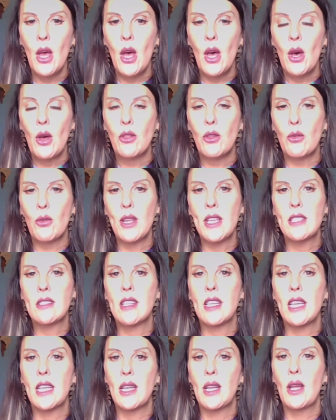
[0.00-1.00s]
the
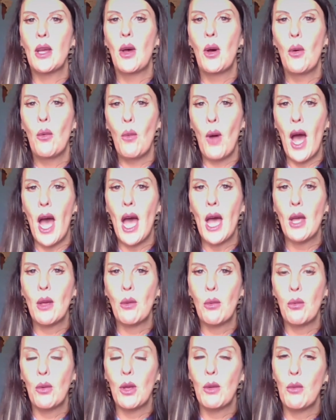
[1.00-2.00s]
reason why
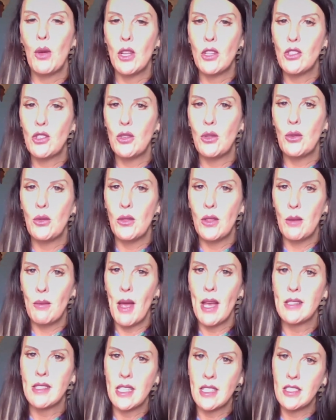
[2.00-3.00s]
we went to the
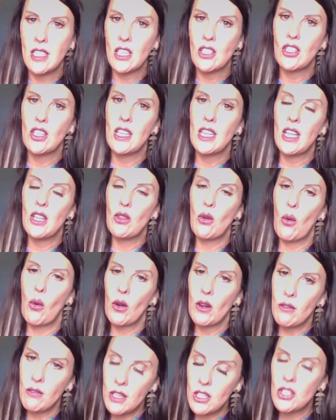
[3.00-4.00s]
mass extinction in the
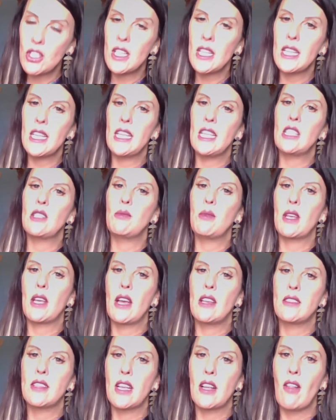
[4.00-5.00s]
Ordovician is
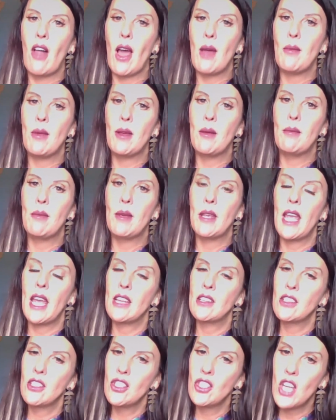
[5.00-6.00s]
because the climate began
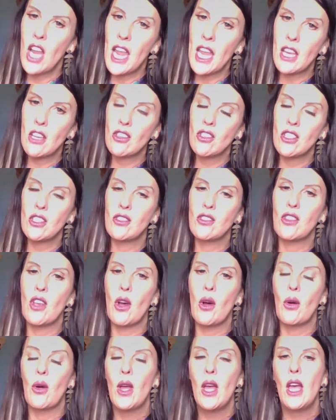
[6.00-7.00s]
to change. And
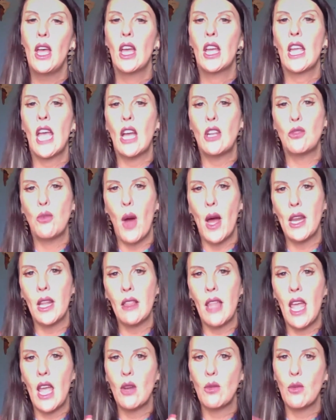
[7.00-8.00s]
so Gondwana
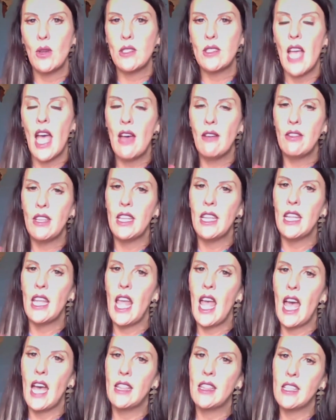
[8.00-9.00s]
land was heavy
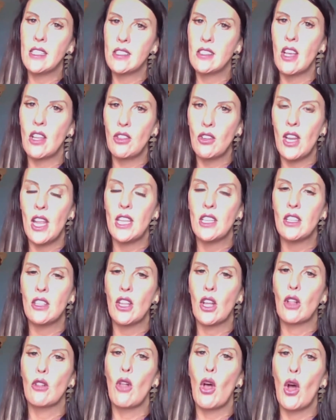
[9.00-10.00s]
at the southern end of the
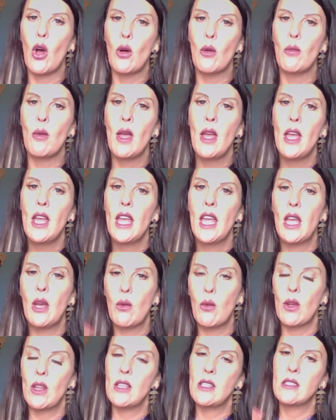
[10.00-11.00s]
globe. It
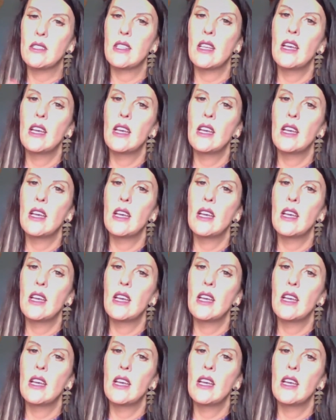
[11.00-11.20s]
was,